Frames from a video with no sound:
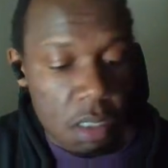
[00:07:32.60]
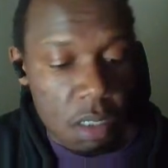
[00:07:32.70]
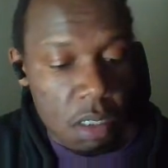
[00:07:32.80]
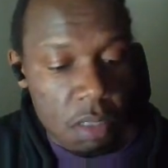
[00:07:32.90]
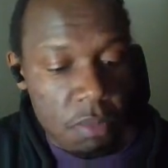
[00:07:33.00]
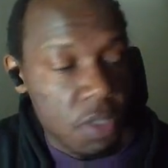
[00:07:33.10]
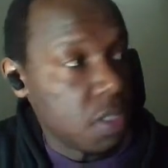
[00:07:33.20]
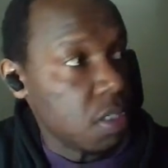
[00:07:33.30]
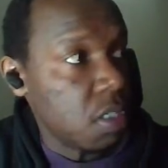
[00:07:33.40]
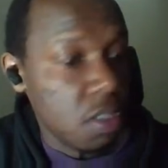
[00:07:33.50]
Let me
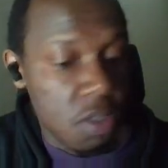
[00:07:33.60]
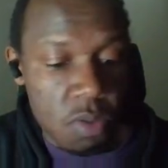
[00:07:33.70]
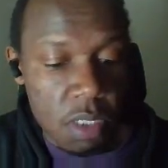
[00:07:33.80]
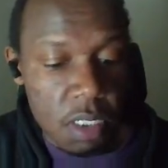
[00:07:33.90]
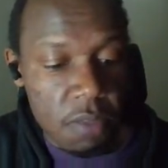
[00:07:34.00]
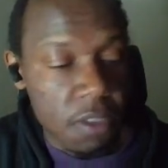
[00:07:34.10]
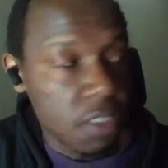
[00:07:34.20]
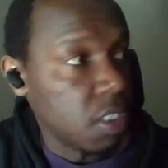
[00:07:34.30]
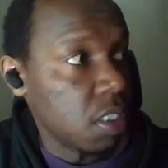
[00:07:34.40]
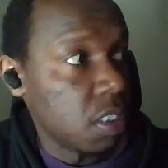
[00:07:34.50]
cd into health
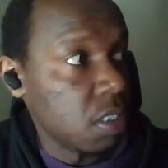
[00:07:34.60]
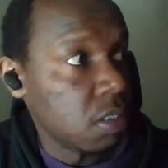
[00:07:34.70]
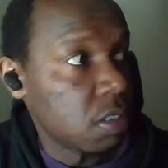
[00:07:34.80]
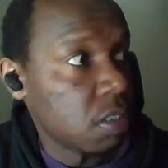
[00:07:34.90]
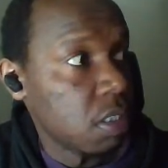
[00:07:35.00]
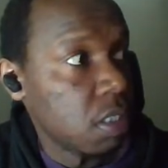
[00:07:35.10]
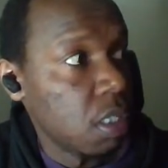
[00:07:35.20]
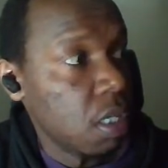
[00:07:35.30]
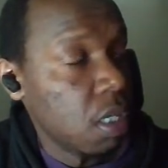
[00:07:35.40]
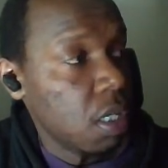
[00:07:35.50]
facilities,
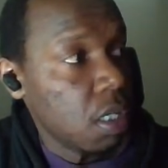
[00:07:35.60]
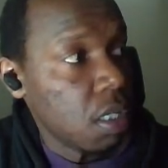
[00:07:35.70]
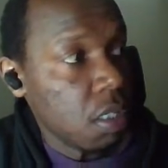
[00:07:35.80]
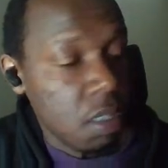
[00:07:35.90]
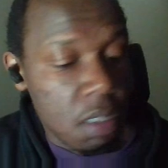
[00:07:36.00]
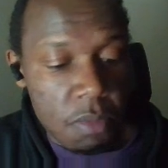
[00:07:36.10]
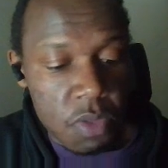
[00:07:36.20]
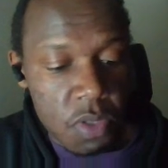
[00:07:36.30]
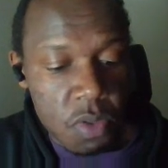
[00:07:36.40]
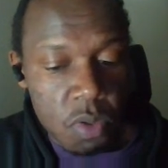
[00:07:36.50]
and I'm
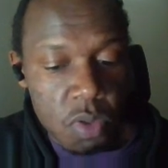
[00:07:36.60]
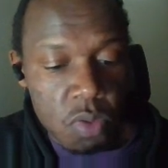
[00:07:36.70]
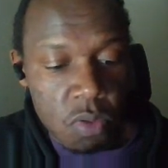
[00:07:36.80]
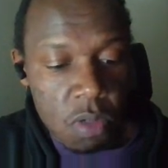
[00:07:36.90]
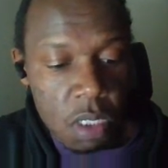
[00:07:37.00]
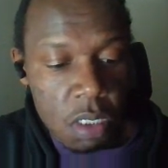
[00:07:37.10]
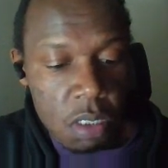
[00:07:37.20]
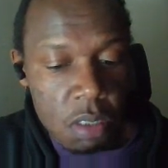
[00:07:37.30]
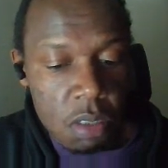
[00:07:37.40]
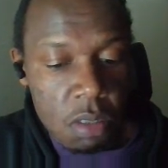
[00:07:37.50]
just going to
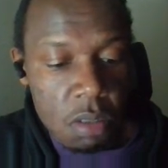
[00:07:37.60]
run